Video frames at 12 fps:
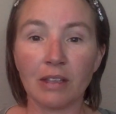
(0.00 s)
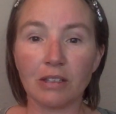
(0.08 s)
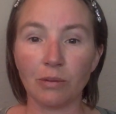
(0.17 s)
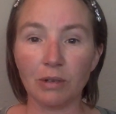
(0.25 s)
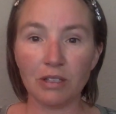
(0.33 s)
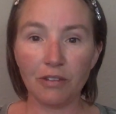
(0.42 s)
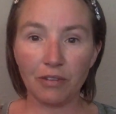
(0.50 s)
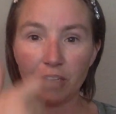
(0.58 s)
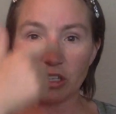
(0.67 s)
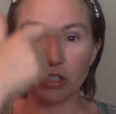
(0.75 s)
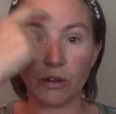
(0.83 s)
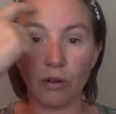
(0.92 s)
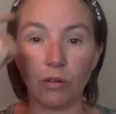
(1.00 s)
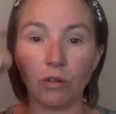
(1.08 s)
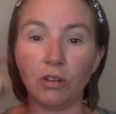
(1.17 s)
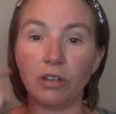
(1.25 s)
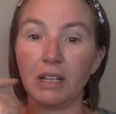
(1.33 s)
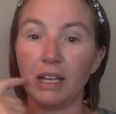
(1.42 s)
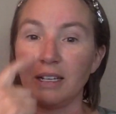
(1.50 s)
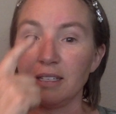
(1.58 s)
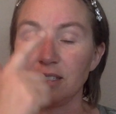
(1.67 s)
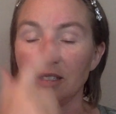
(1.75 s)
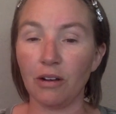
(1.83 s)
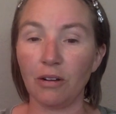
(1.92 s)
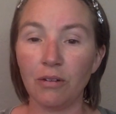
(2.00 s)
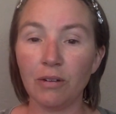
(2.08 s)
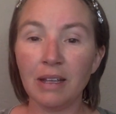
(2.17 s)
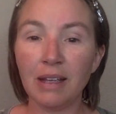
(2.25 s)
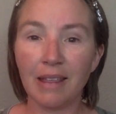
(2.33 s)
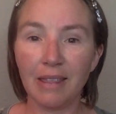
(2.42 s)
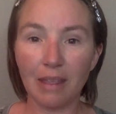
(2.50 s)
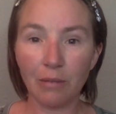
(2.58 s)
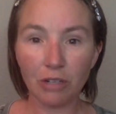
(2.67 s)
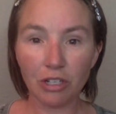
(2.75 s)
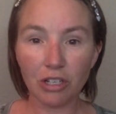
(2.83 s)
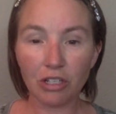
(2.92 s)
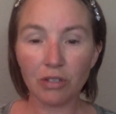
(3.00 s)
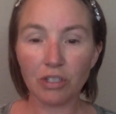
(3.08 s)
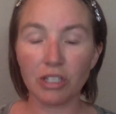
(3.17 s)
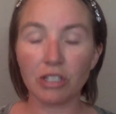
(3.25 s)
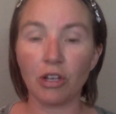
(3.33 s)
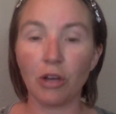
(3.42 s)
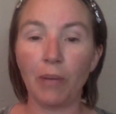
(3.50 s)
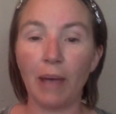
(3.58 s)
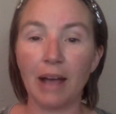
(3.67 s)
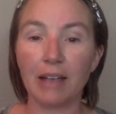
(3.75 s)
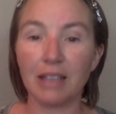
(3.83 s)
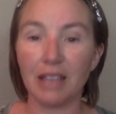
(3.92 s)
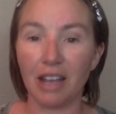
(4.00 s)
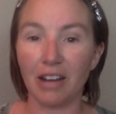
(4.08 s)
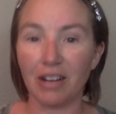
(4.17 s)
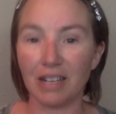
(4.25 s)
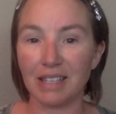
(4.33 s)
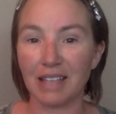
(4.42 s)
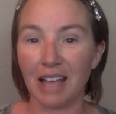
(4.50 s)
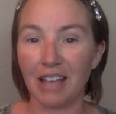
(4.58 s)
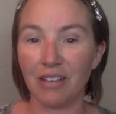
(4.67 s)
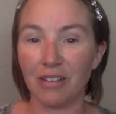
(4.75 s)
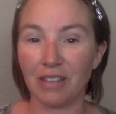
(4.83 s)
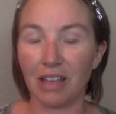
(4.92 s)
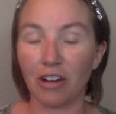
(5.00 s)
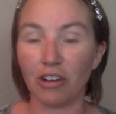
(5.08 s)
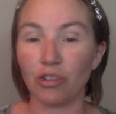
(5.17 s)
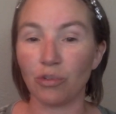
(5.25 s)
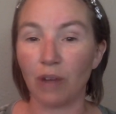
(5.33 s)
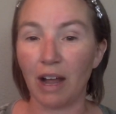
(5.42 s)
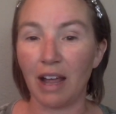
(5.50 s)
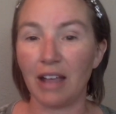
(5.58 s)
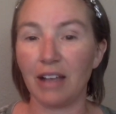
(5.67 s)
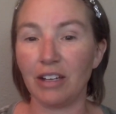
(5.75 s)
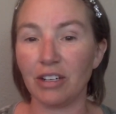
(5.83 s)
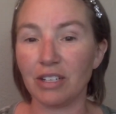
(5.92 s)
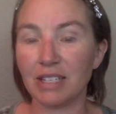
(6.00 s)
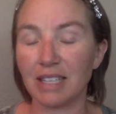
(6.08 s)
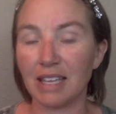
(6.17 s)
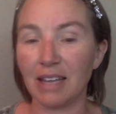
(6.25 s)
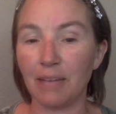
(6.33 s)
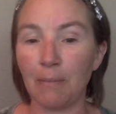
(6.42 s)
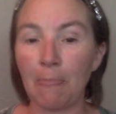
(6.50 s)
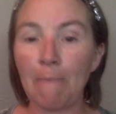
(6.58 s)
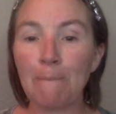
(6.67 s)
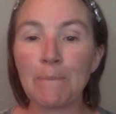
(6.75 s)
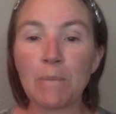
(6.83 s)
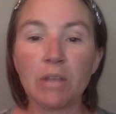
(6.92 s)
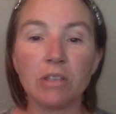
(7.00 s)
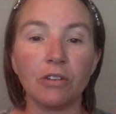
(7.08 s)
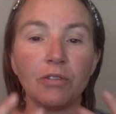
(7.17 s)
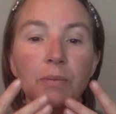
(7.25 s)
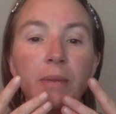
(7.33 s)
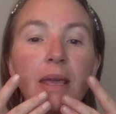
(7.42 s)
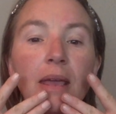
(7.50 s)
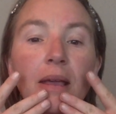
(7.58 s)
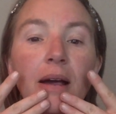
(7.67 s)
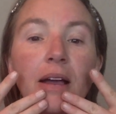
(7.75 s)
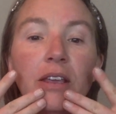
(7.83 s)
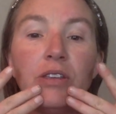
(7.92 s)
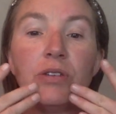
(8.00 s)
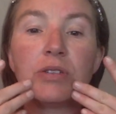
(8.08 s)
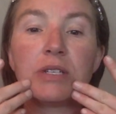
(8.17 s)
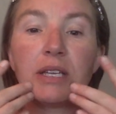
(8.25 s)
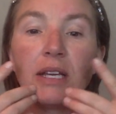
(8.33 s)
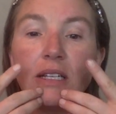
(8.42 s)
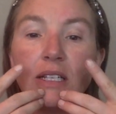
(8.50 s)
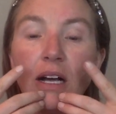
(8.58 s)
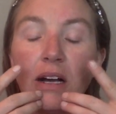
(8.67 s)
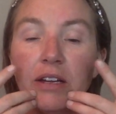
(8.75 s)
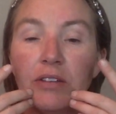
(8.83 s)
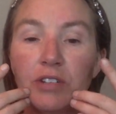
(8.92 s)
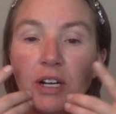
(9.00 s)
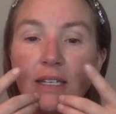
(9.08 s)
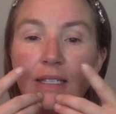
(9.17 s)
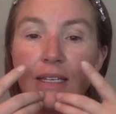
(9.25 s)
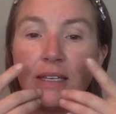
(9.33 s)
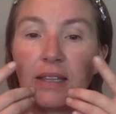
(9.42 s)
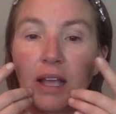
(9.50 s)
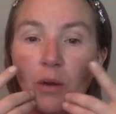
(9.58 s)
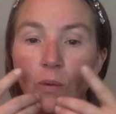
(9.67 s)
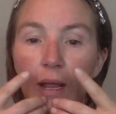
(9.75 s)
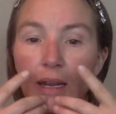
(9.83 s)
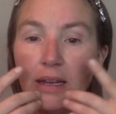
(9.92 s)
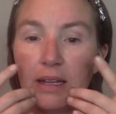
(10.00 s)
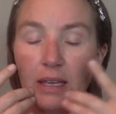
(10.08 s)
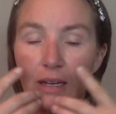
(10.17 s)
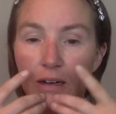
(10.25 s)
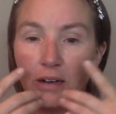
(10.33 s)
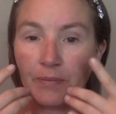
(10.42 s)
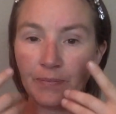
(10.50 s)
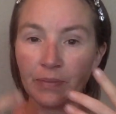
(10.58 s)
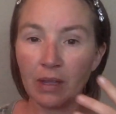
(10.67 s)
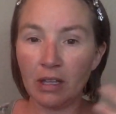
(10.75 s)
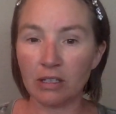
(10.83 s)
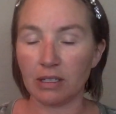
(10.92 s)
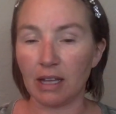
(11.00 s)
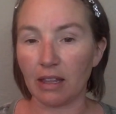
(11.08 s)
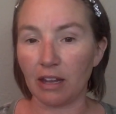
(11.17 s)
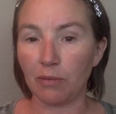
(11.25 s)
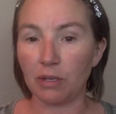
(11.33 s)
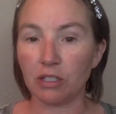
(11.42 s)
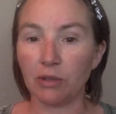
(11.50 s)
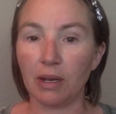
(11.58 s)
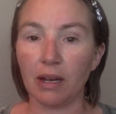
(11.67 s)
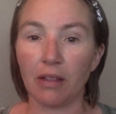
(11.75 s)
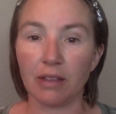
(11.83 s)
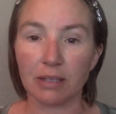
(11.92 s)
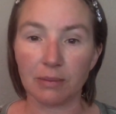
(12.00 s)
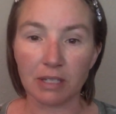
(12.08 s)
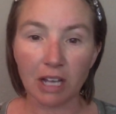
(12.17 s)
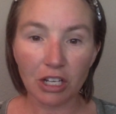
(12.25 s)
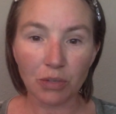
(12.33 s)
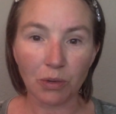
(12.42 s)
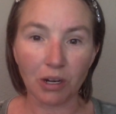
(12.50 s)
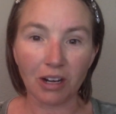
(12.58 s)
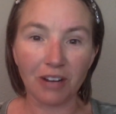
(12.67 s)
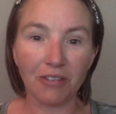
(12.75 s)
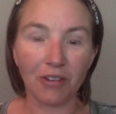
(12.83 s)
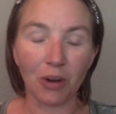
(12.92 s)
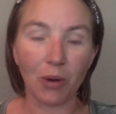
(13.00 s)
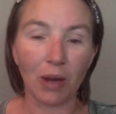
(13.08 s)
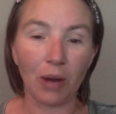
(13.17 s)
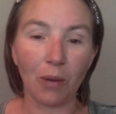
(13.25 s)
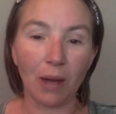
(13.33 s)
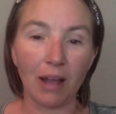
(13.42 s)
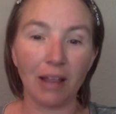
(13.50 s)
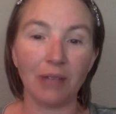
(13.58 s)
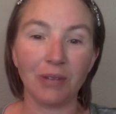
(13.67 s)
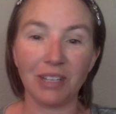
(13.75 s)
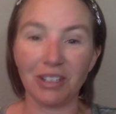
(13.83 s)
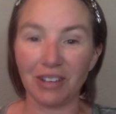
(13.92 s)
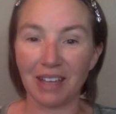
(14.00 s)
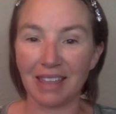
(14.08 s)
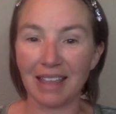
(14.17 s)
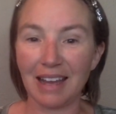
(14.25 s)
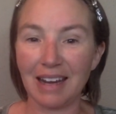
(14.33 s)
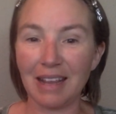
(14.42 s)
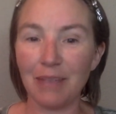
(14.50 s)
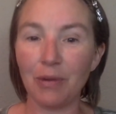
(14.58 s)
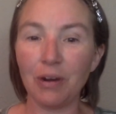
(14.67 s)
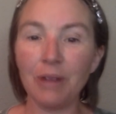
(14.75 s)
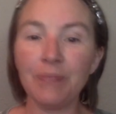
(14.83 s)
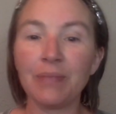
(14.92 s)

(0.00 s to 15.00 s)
So once you finish the whole lung zone, then what you're gonna do is just go back to the areas that you that are dry on your skin. So for me, I used to get a ton of dry skin like right in here. So now that I've been doing all this massage work for quite a while, I really don't get that anymore.